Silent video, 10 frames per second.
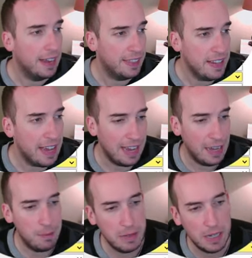I think
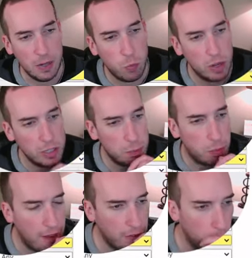AMD was
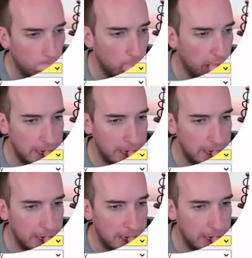profitable when